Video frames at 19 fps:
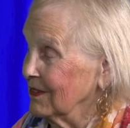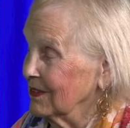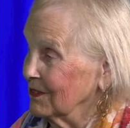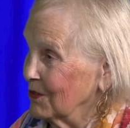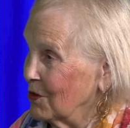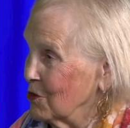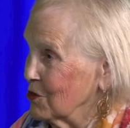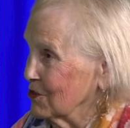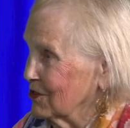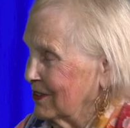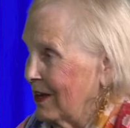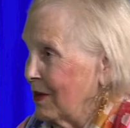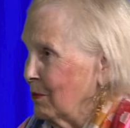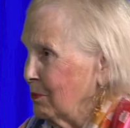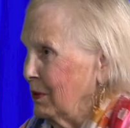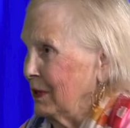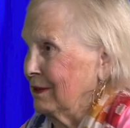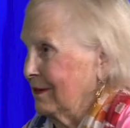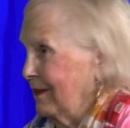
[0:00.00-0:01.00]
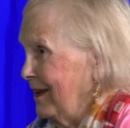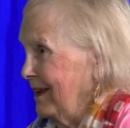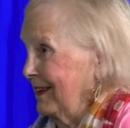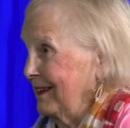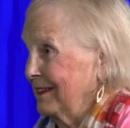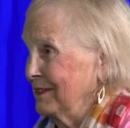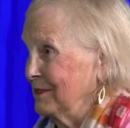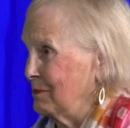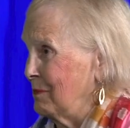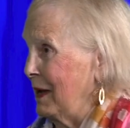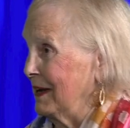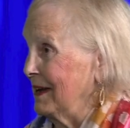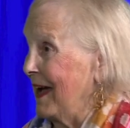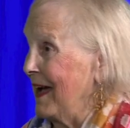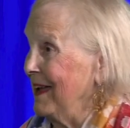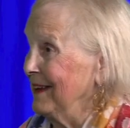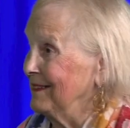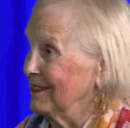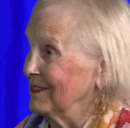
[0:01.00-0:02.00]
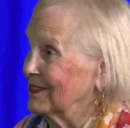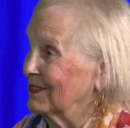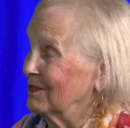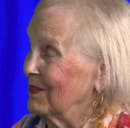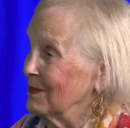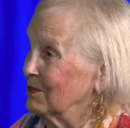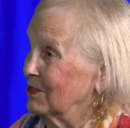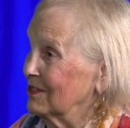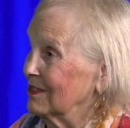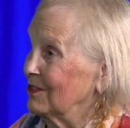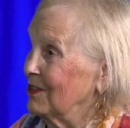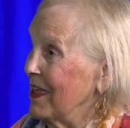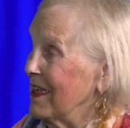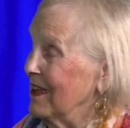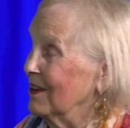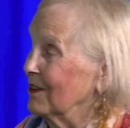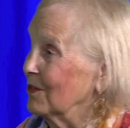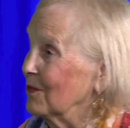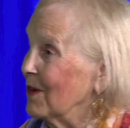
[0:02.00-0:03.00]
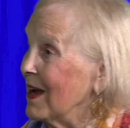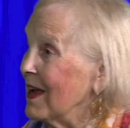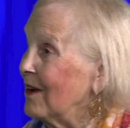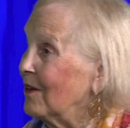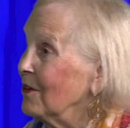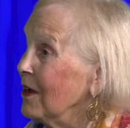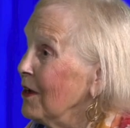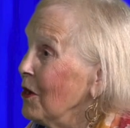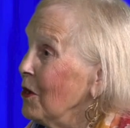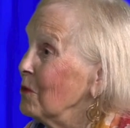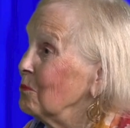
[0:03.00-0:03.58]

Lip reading: of course, I'll be like in my 90s, I'm still hanging around.